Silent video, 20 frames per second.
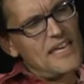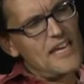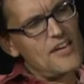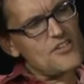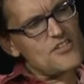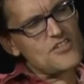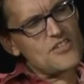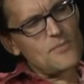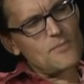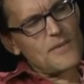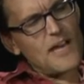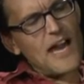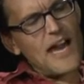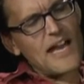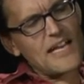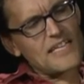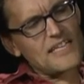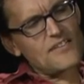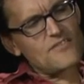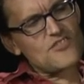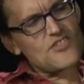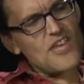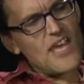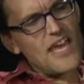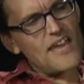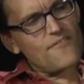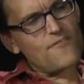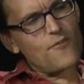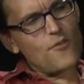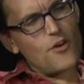Here's some cognitive
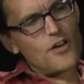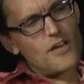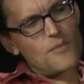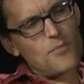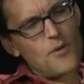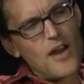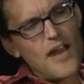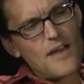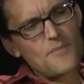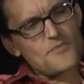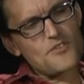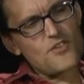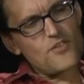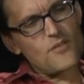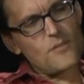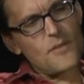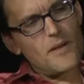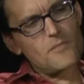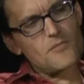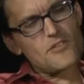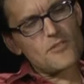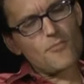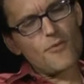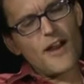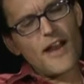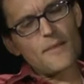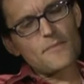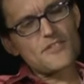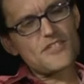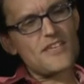psych for you. Perhaps you remember the
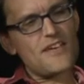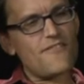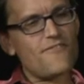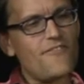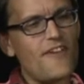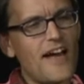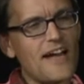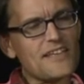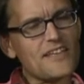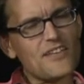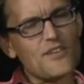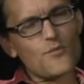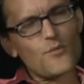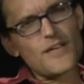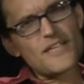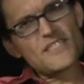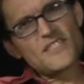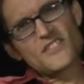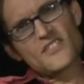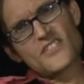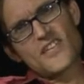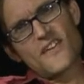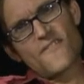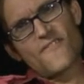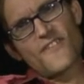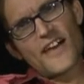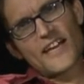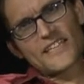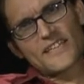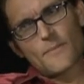primacy effect and the
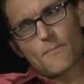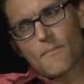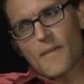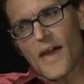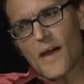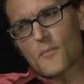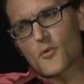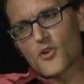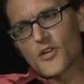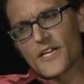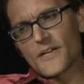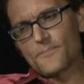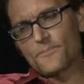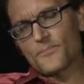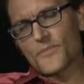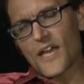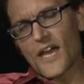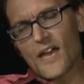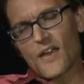recency effect in memory.